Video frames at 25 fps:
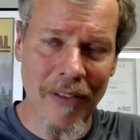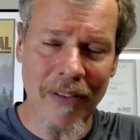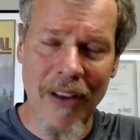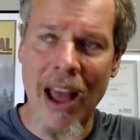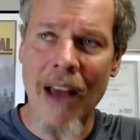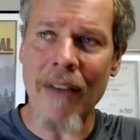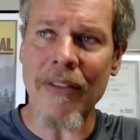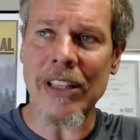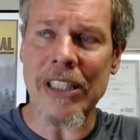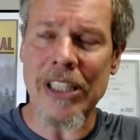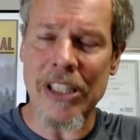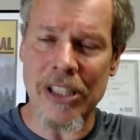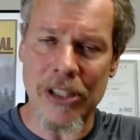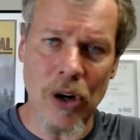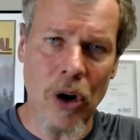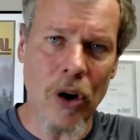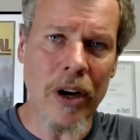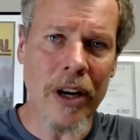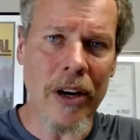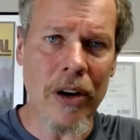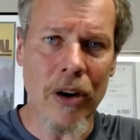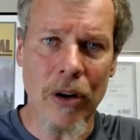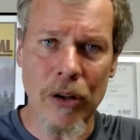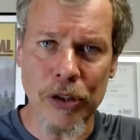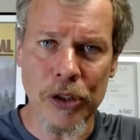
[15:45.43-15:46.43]
of having
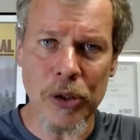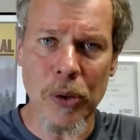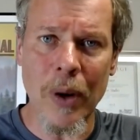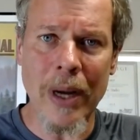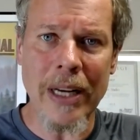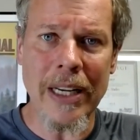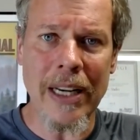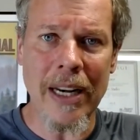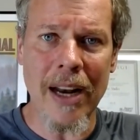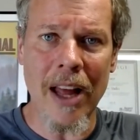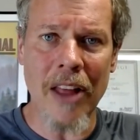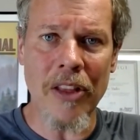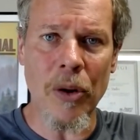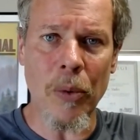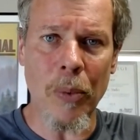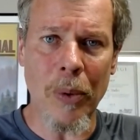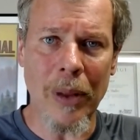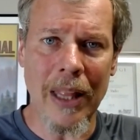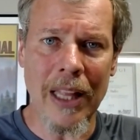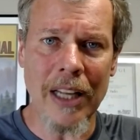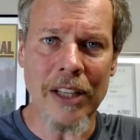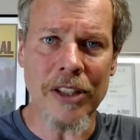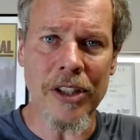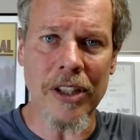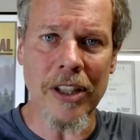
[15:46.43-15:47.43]
started or joined another
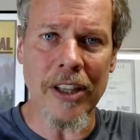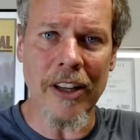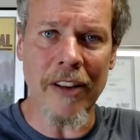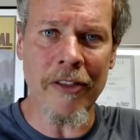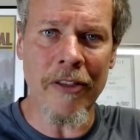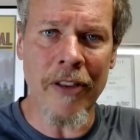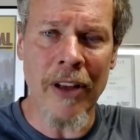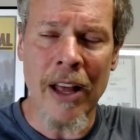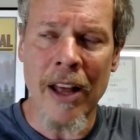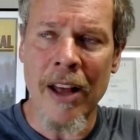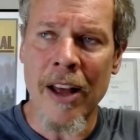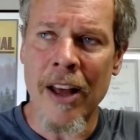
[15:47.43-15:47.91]
religion, of